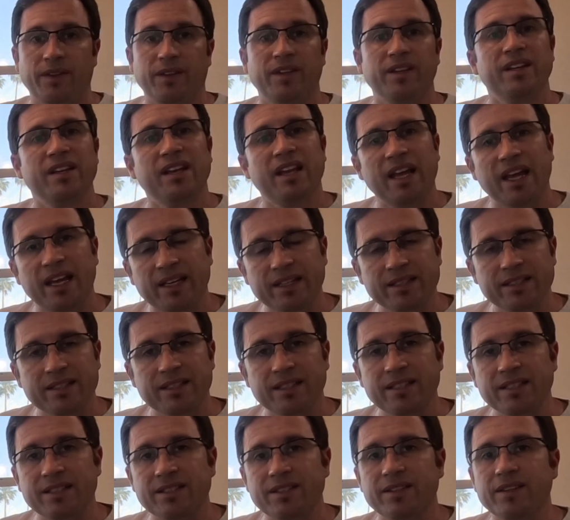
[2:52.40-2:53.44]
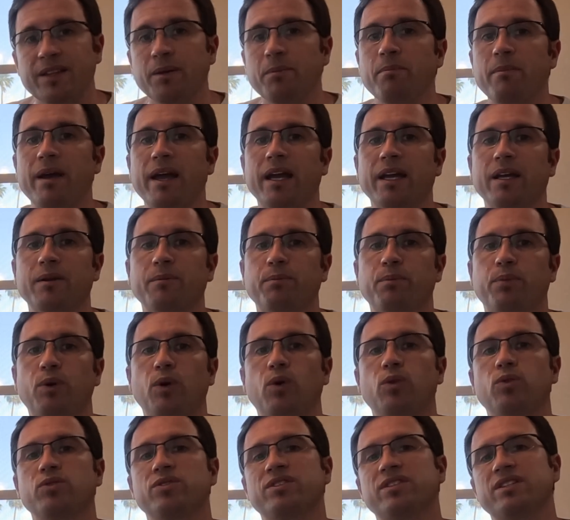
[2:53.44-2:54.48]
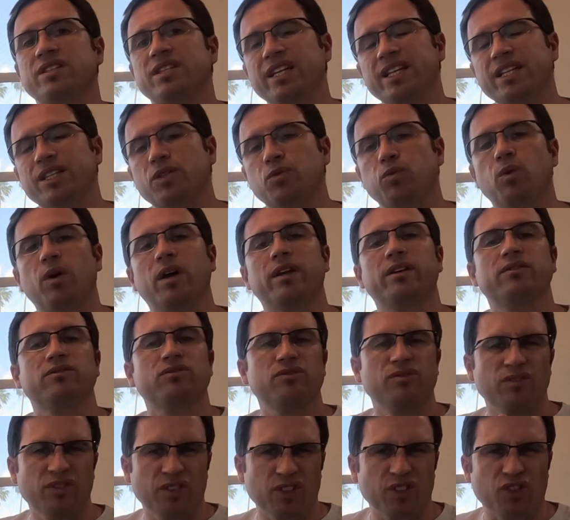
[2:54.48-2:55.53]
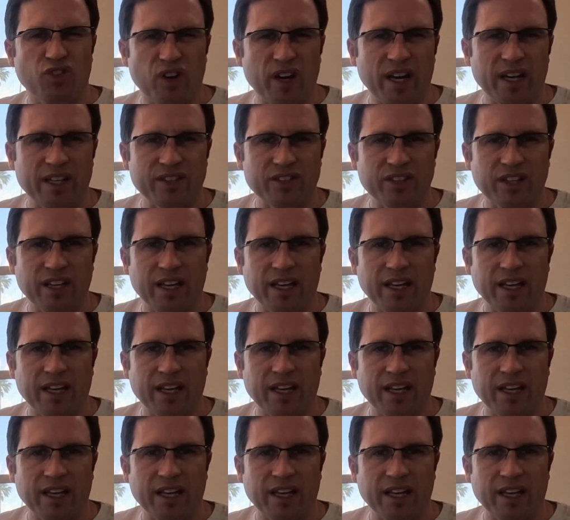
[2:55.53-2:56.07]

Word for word: The next is the Mac Pro six point one, the trash